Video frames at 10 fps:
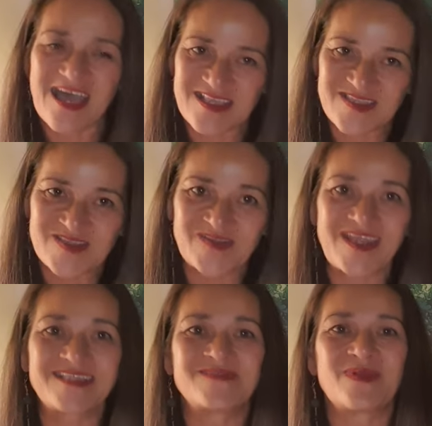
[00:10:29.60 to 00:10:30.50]
Until
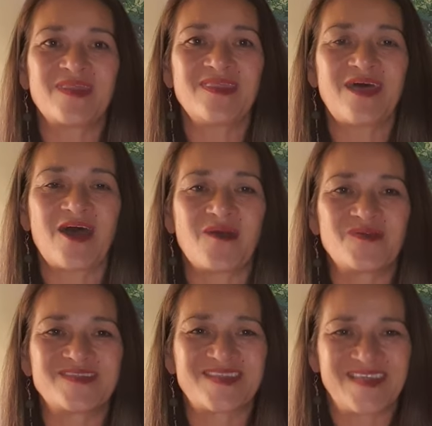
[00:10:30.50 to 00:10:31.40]
next month, I
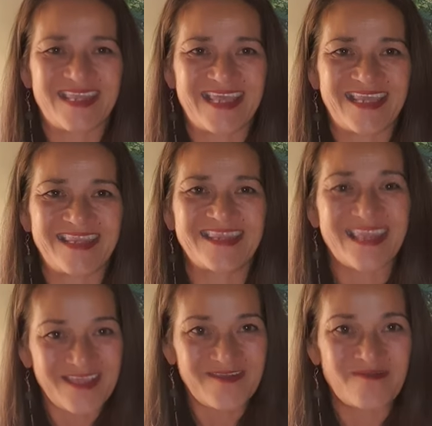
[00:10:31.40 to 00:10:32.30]
will see you then.
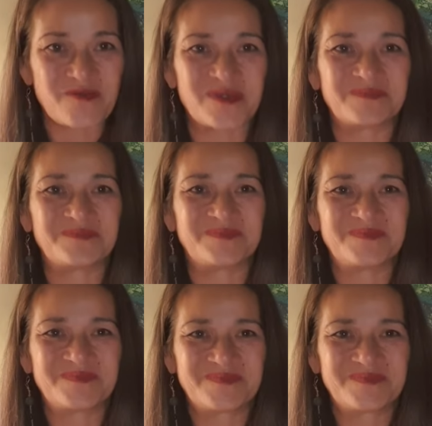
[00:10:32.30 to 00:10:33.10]
Thank you, everyone.